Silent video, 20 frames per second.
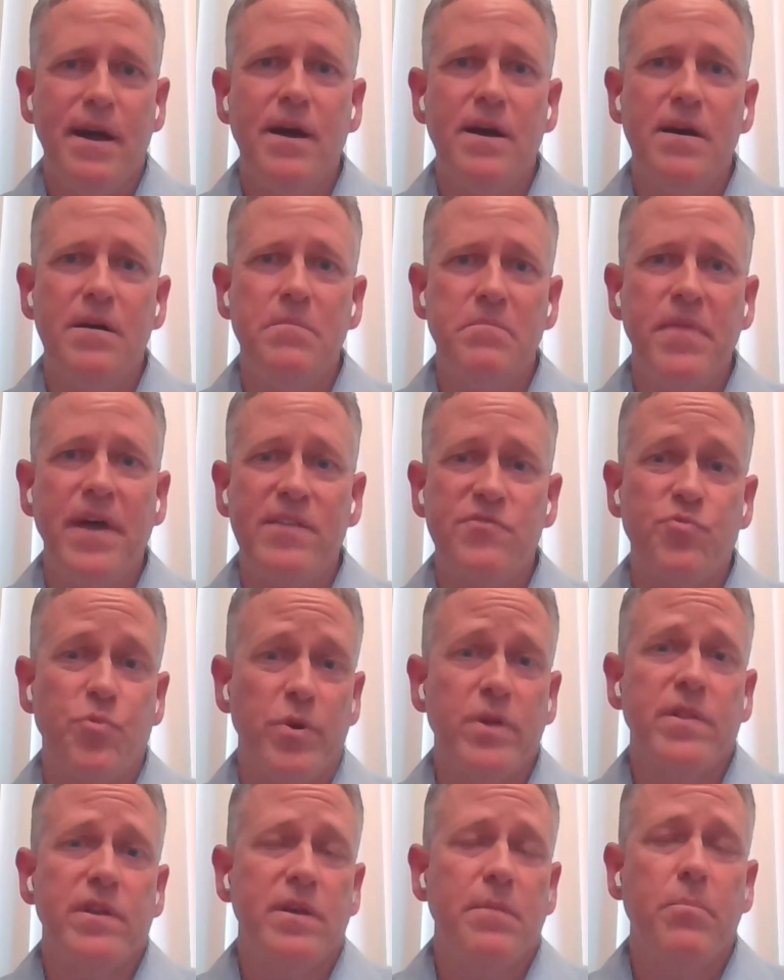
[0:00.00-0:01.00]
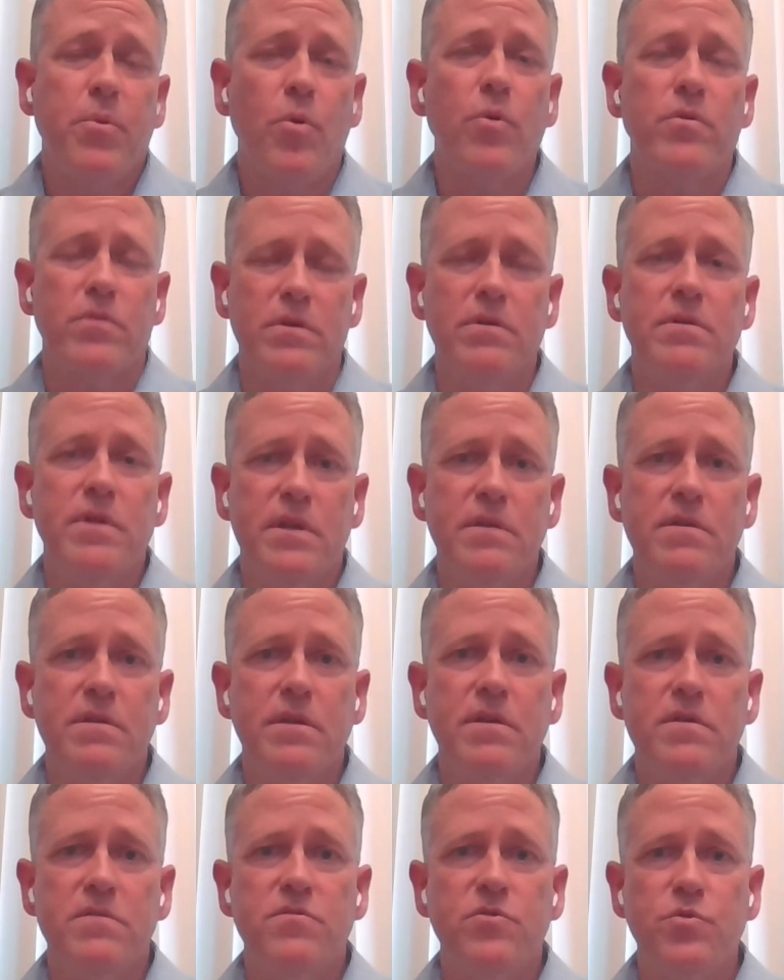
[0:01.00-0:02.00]
That's really important,
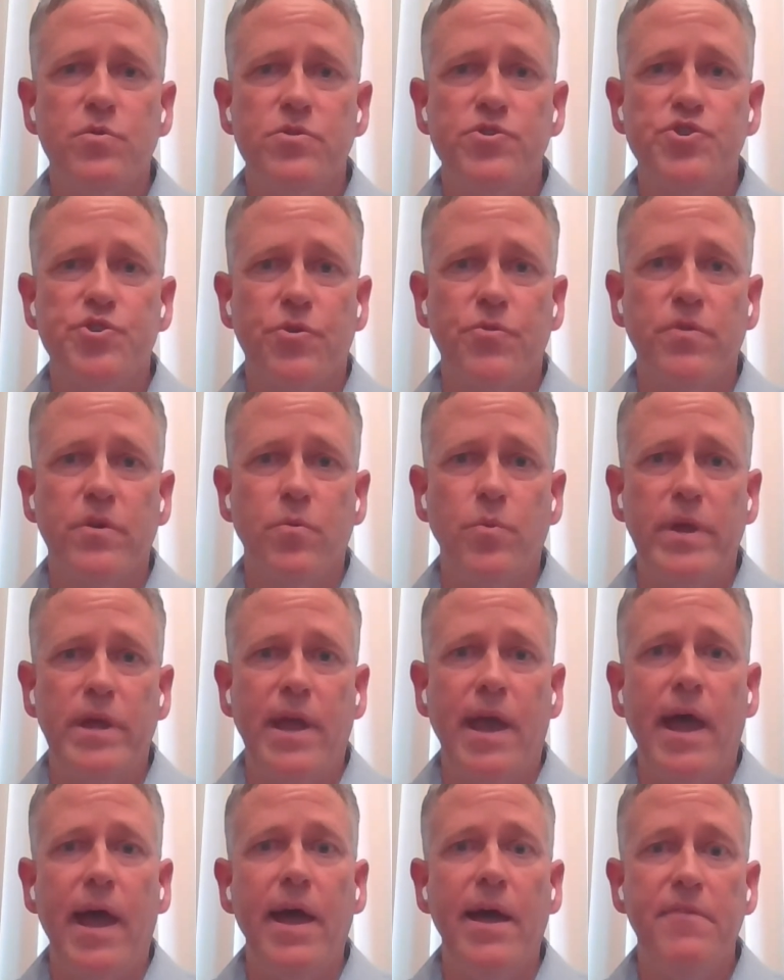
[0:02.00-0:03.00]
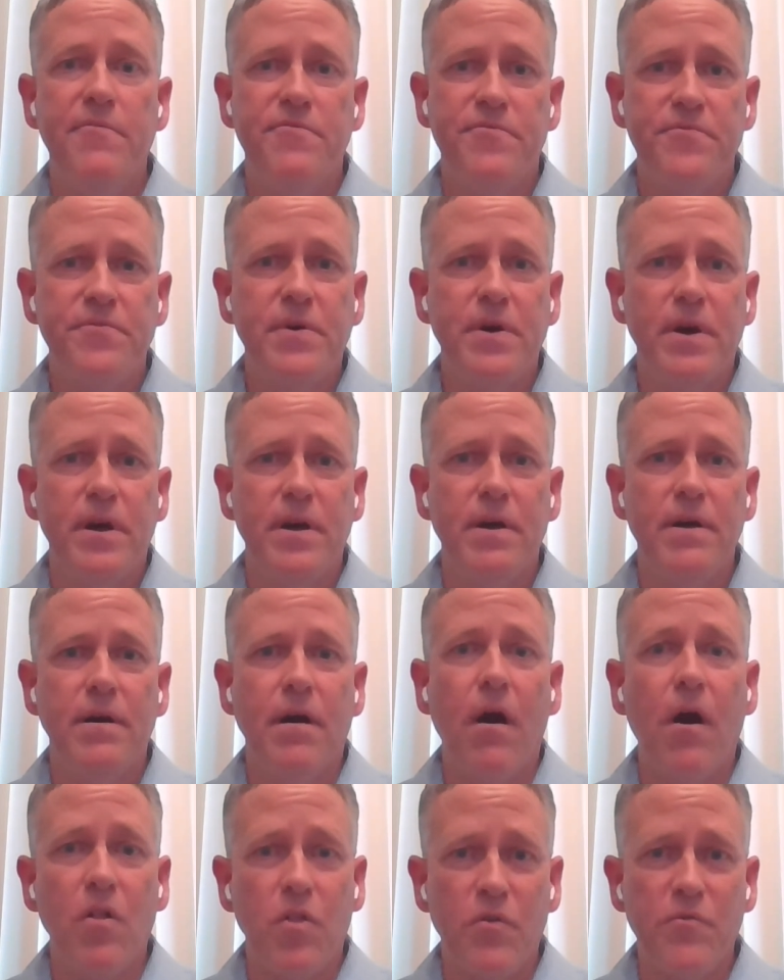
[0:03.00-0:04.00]
is to ensure that we have
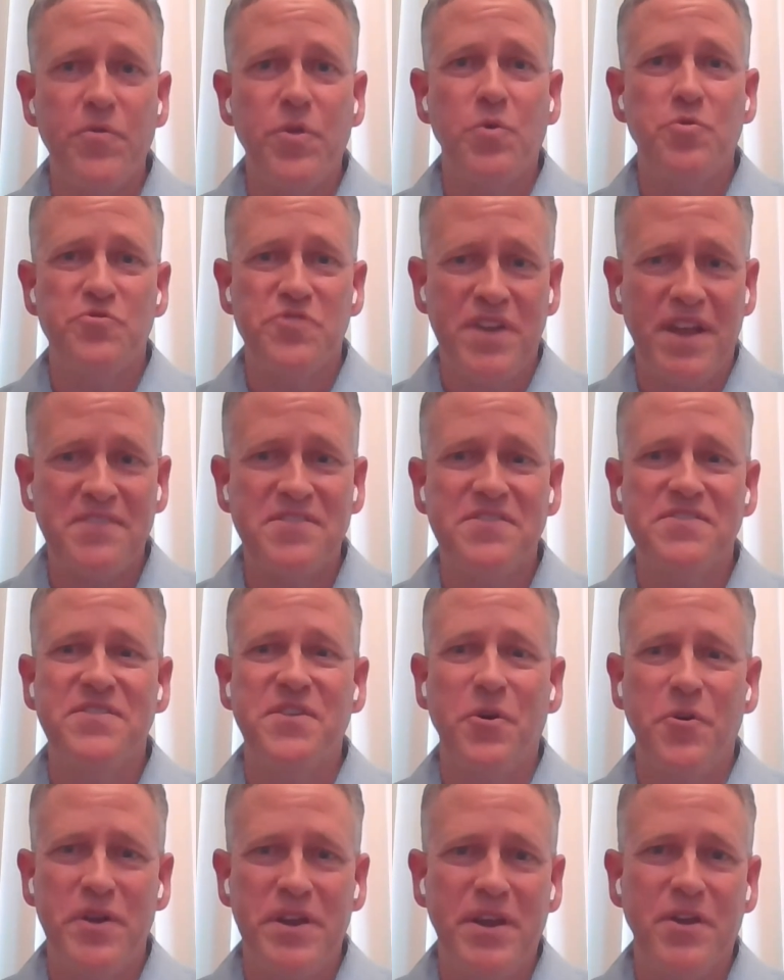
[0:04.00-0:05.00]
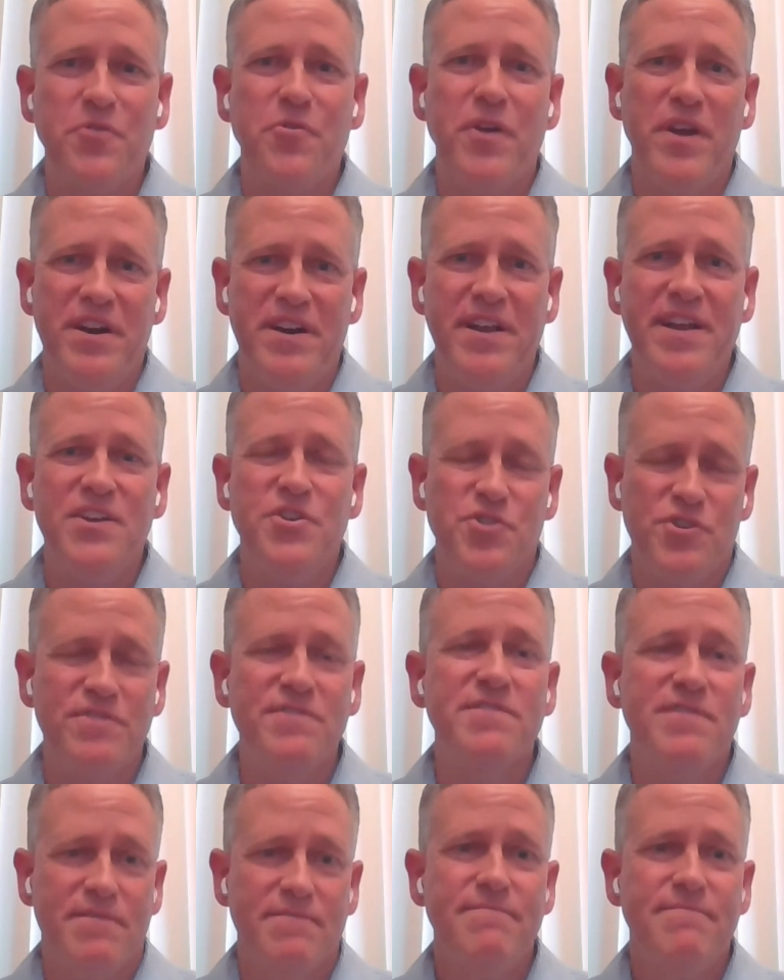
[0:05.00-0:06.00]
all of those necessary accreditations.
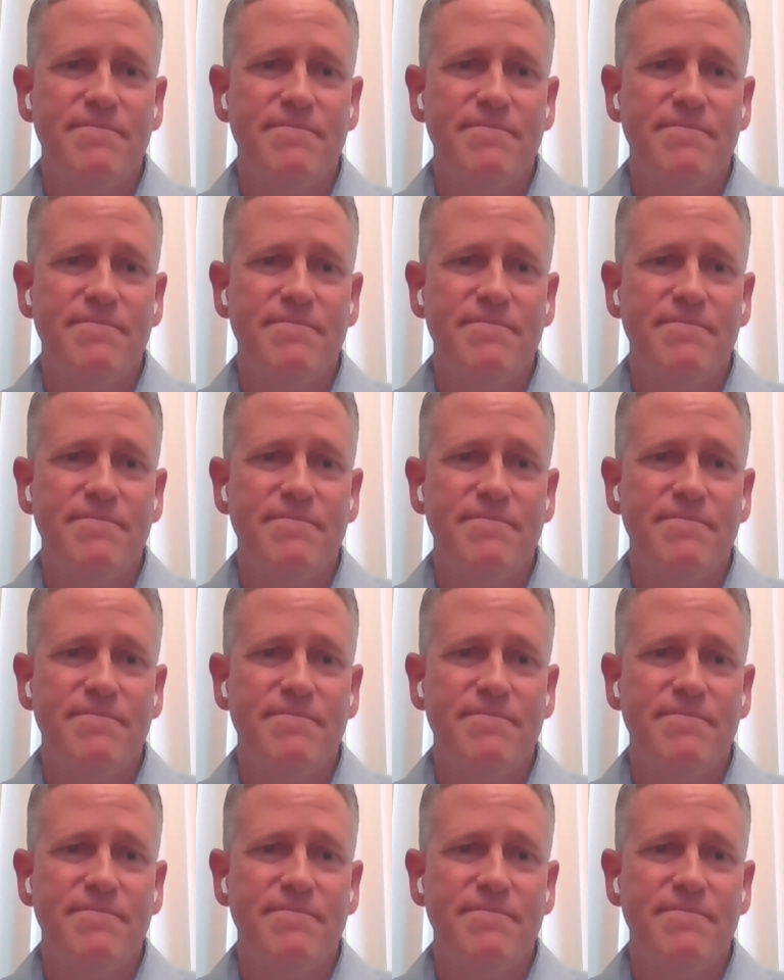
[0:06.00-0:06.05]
